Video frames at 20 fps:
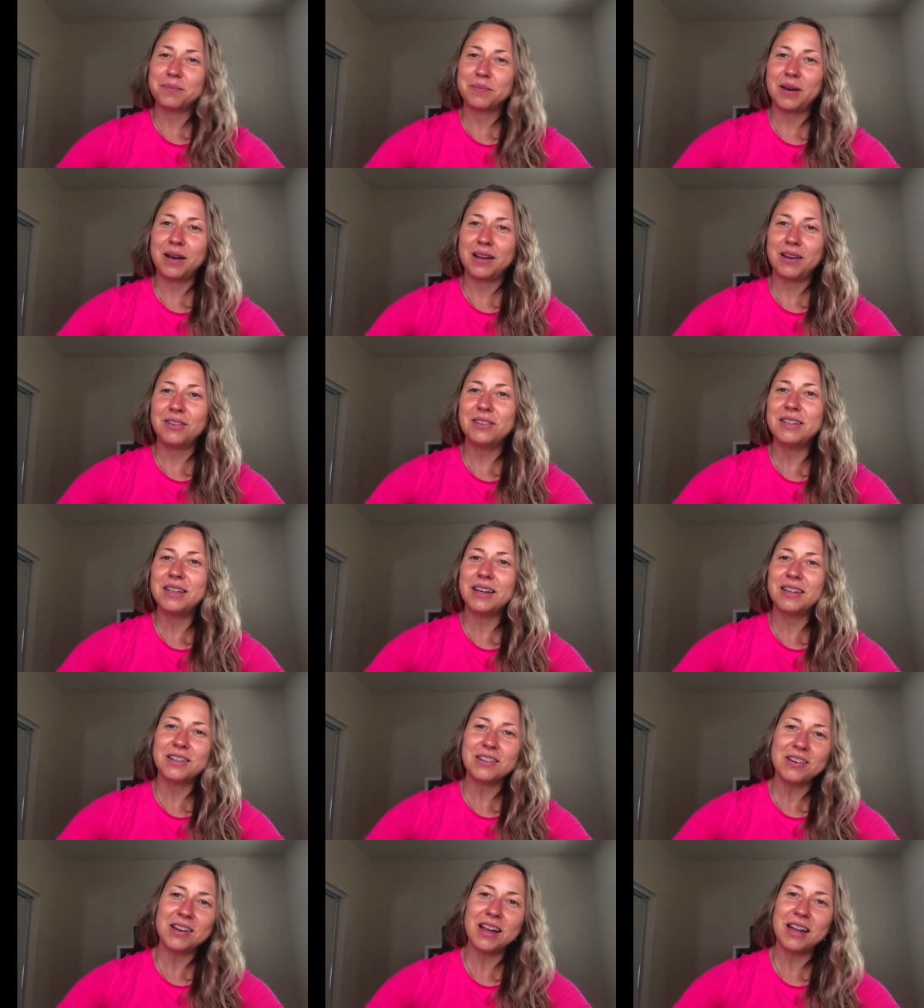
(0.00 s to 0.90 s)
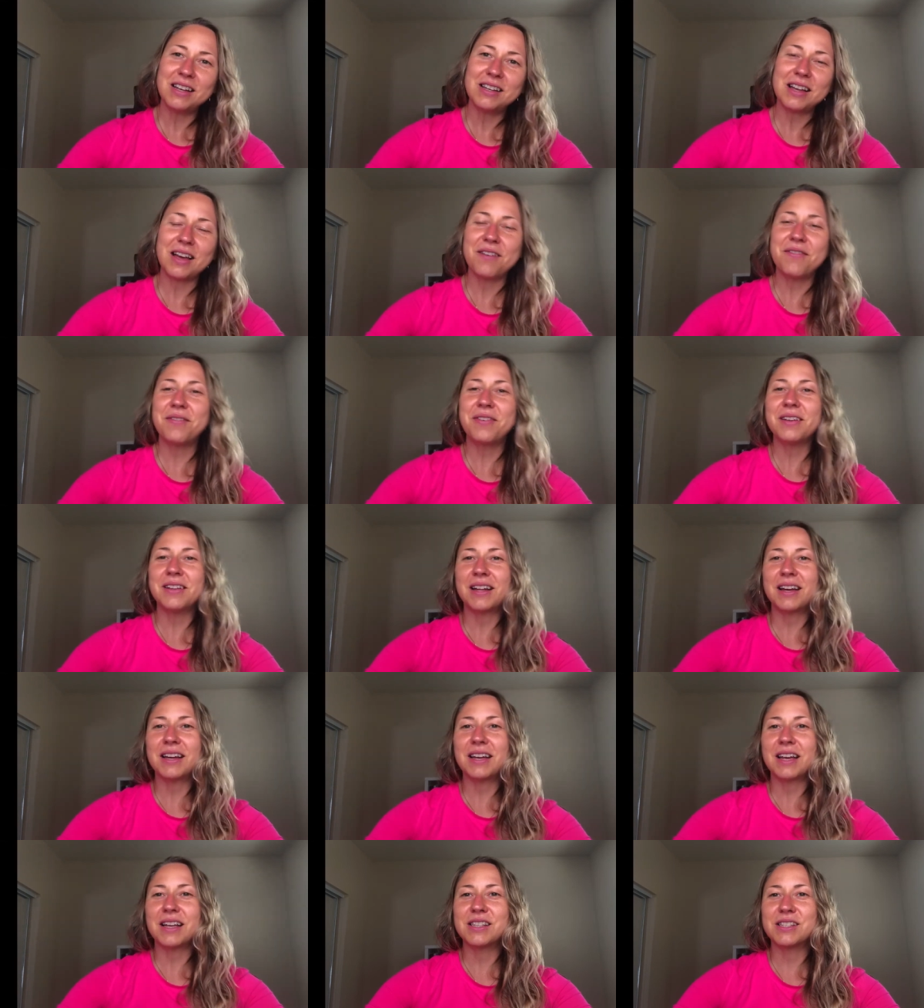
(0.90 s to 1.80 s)
But on the other hand, I feel
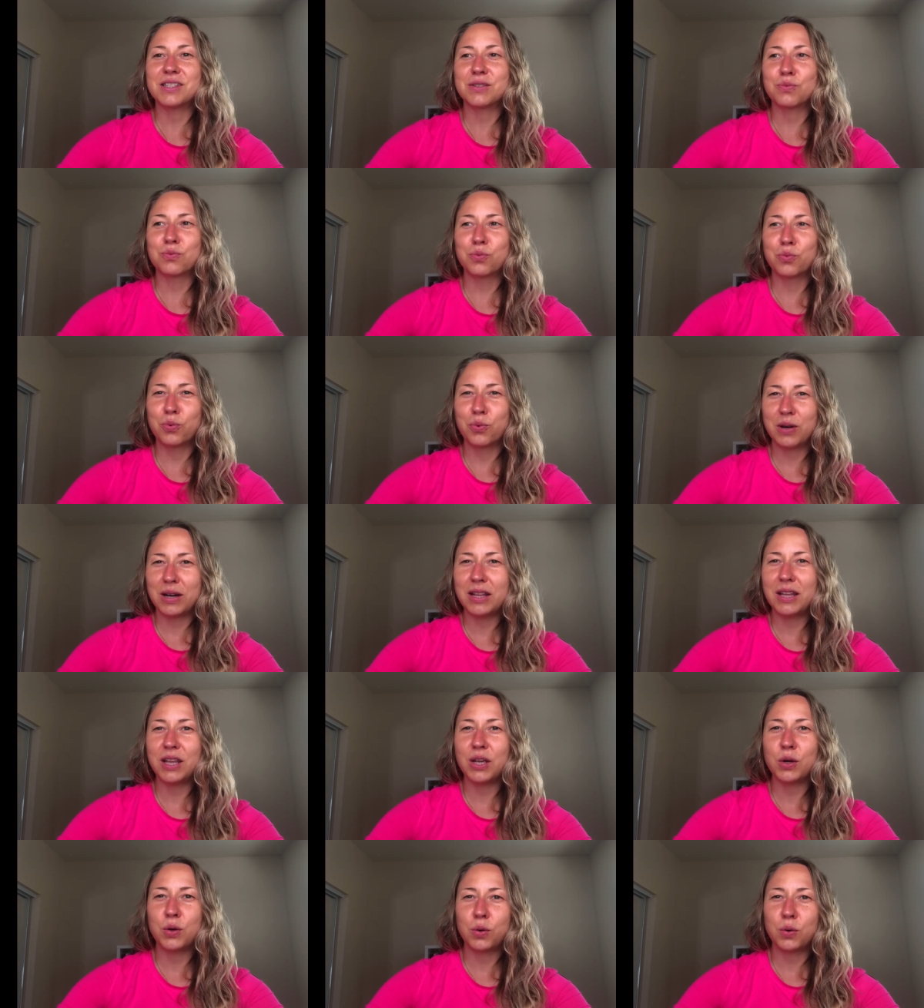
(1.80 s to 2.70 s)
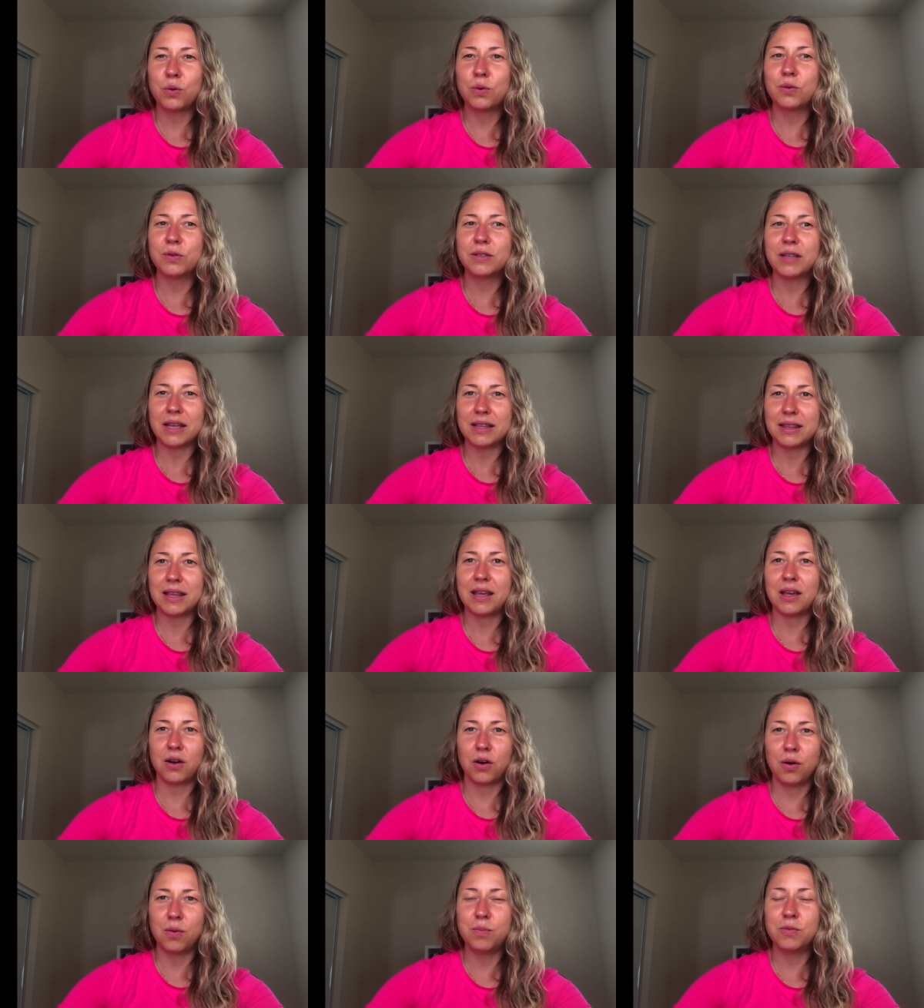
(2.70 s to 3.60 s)
like it's really cool that they
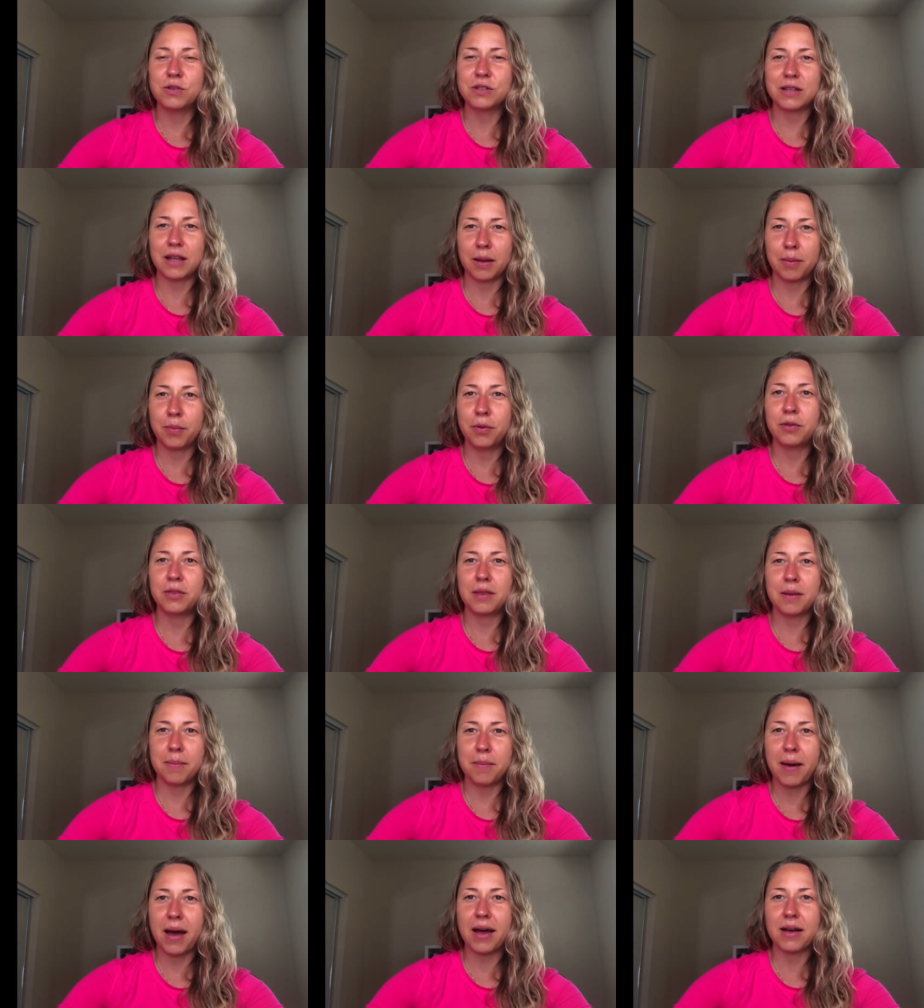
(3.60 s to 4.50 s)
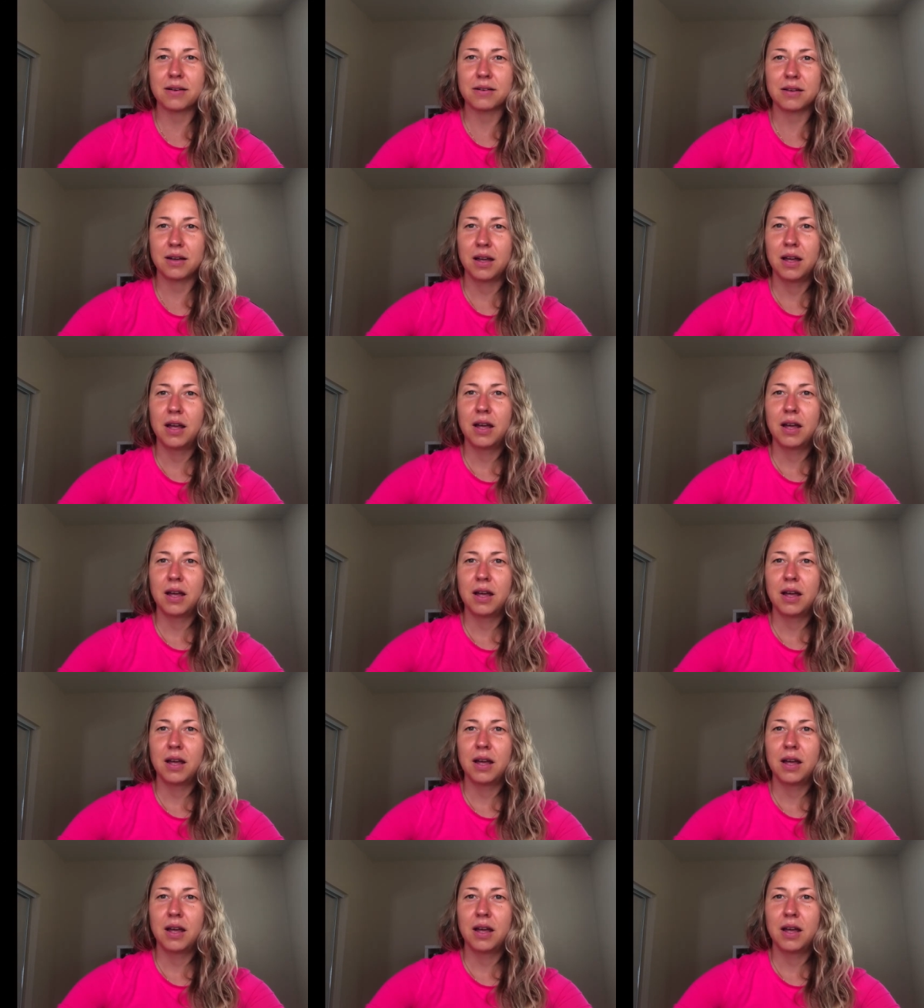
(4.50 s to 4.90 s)
almost like put them back